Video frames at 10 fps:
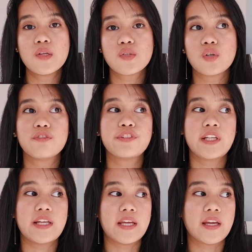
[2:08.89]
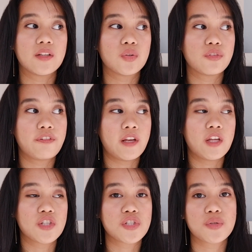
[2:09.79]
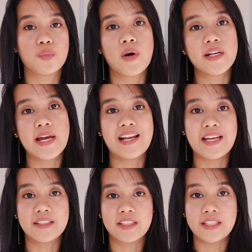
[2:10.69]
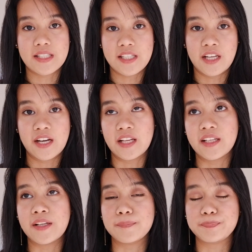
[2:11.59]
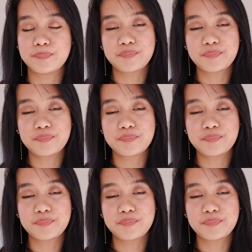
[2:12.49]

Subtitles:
So hopefully I get to finish 1 highlighter this year and then,